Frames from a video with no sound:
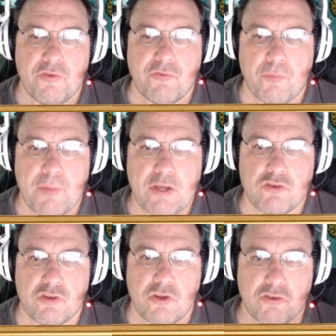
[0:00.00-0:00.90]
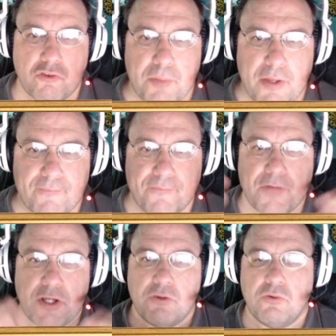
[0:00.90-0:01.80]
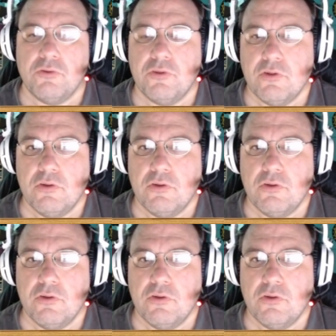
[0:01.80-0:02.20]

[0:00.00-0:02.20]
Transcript: information is just being funneled